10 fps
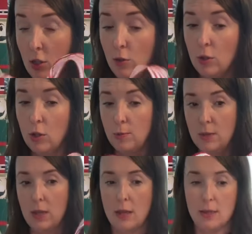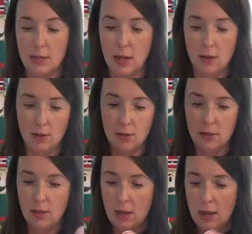two loops and the tails.